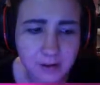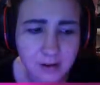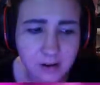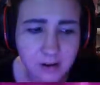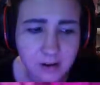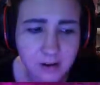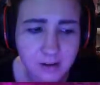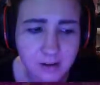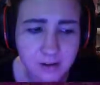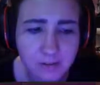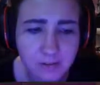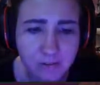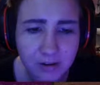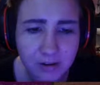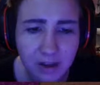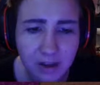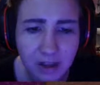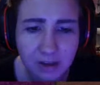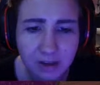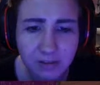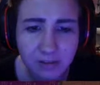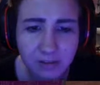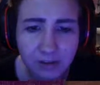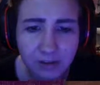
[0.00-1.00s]
I
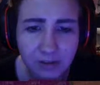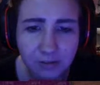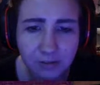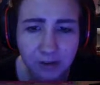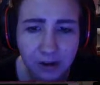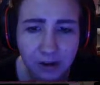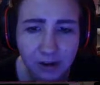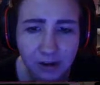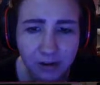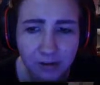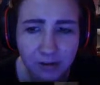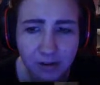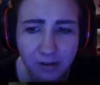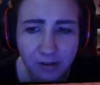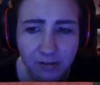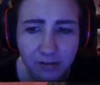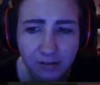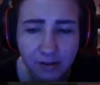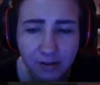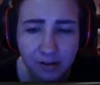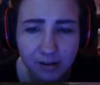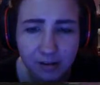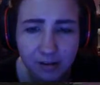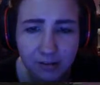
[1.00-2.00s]
hadn't really ran across
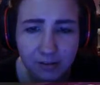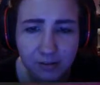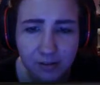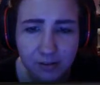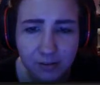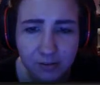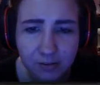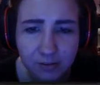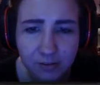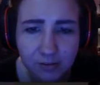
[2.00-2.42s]
any issues